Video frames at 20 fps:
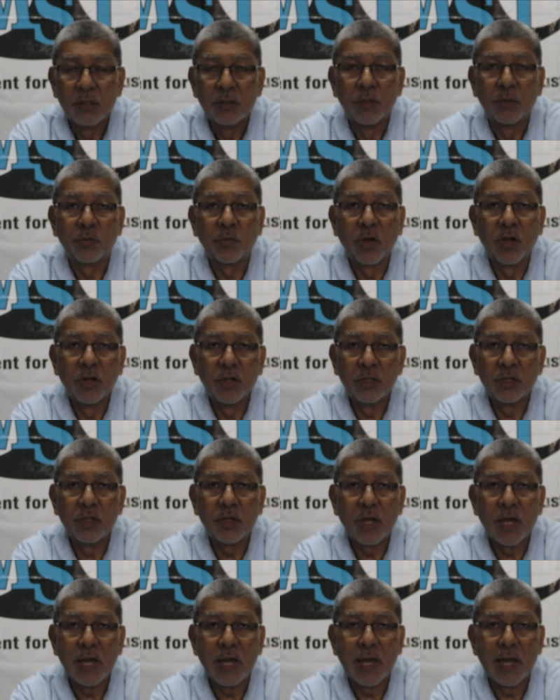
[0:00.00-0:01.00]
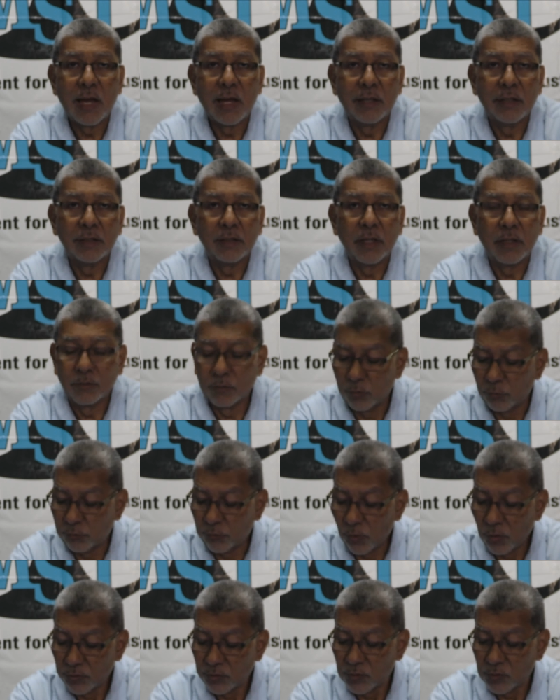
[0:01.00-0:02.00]
The third the
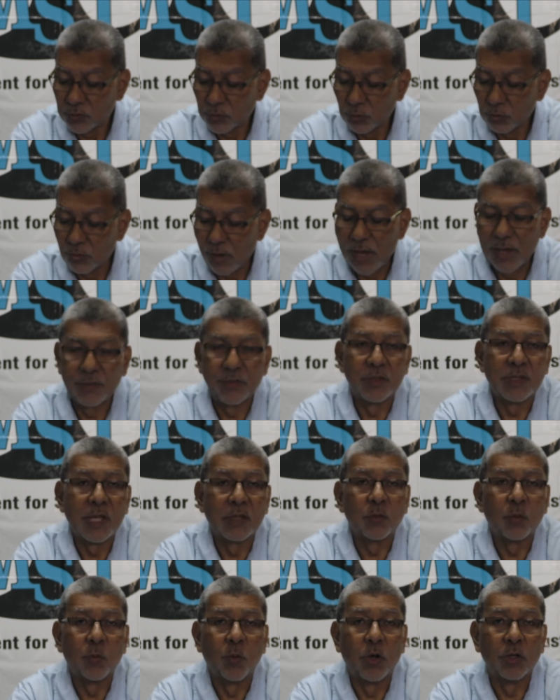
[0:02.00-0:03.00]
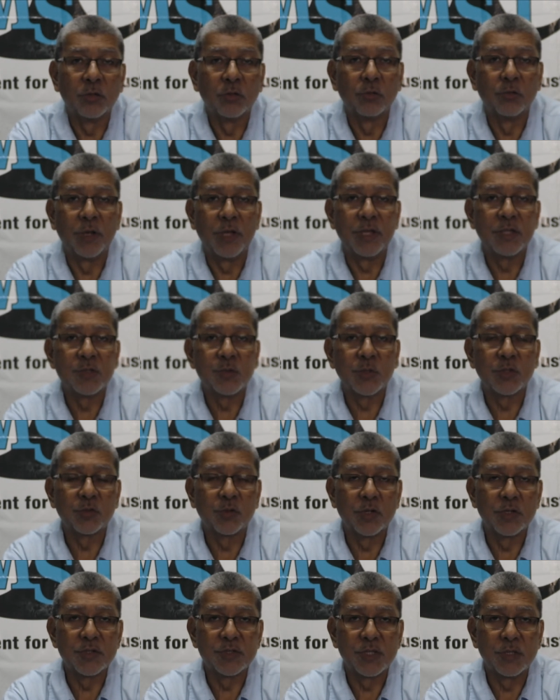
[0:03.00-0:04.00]
fourth issue, rather, that we want to raise, which
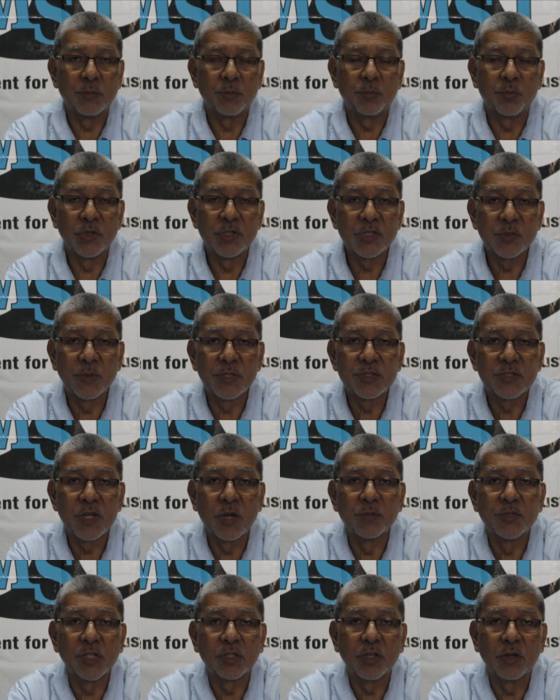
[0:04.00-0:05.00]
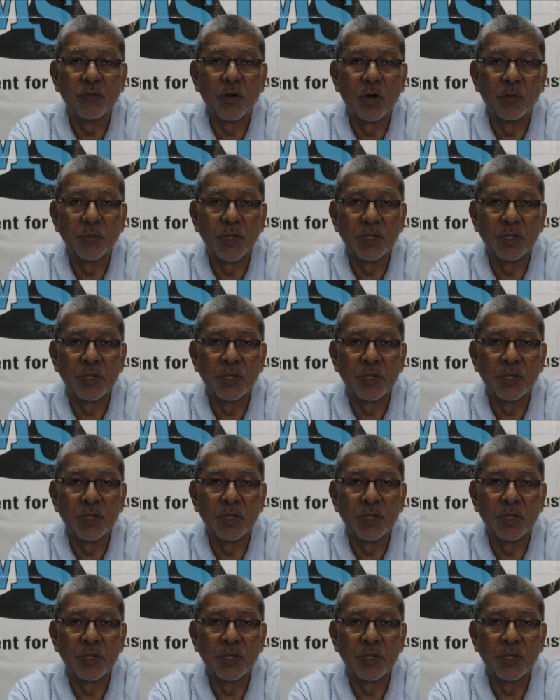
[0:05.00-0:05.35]
was the principal subject of our